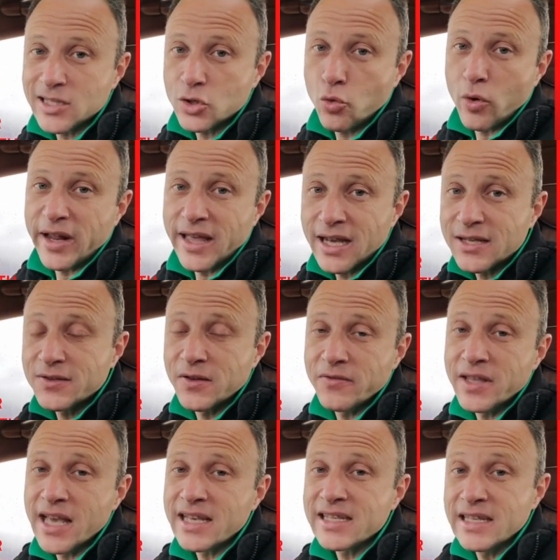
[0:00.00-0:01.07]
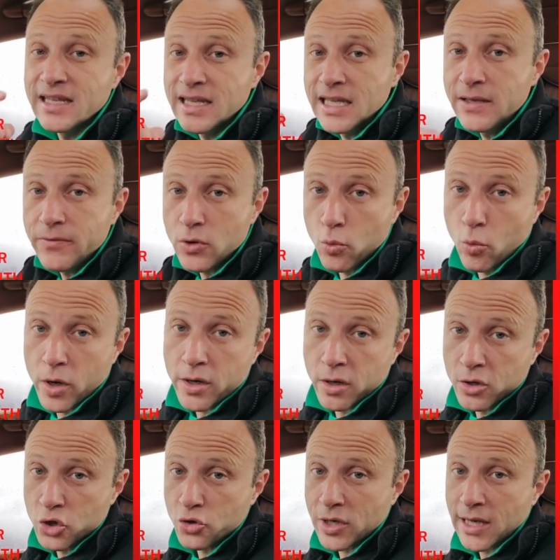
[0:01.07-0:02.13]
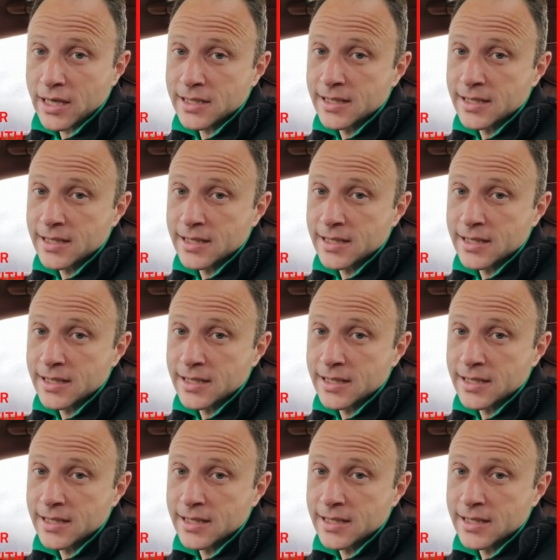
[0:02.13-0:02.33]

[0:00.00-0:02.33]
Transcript: 20x, 50x, and even 100x.